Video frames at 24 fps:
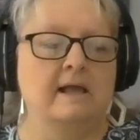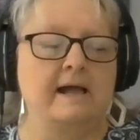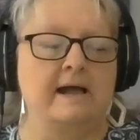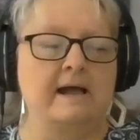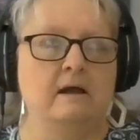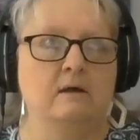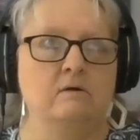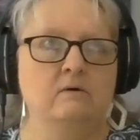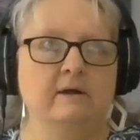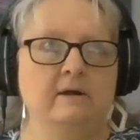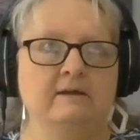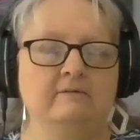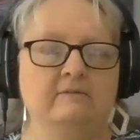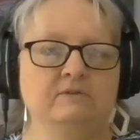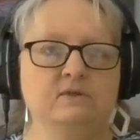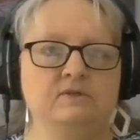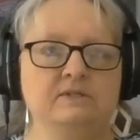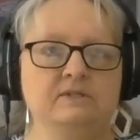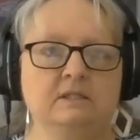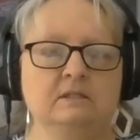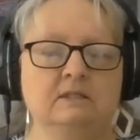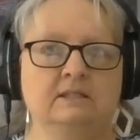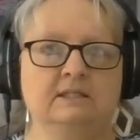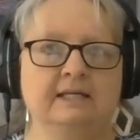how have you
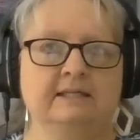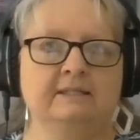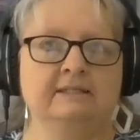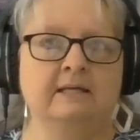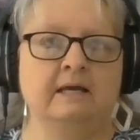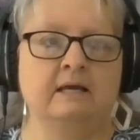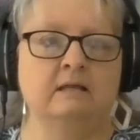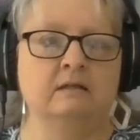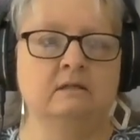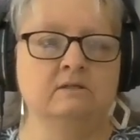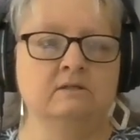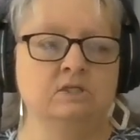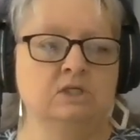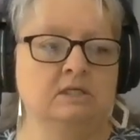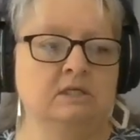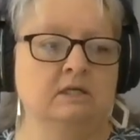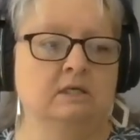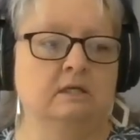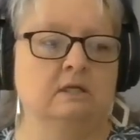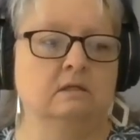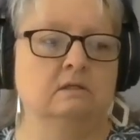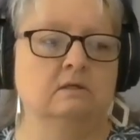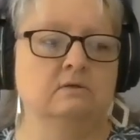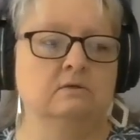seen the
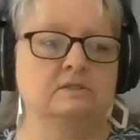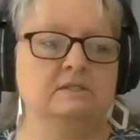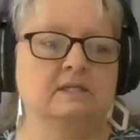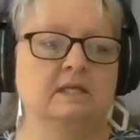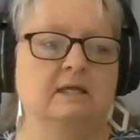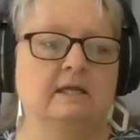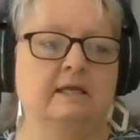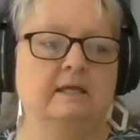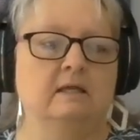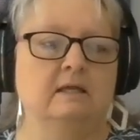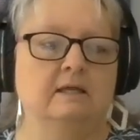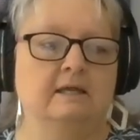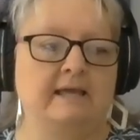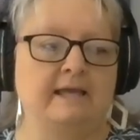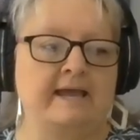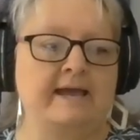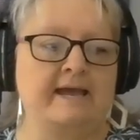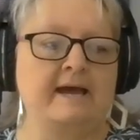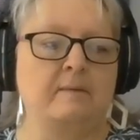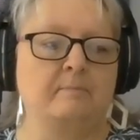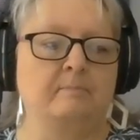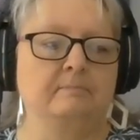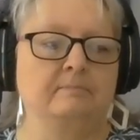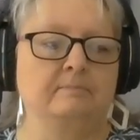technology close the
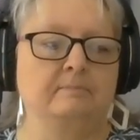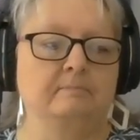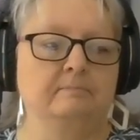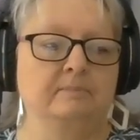gap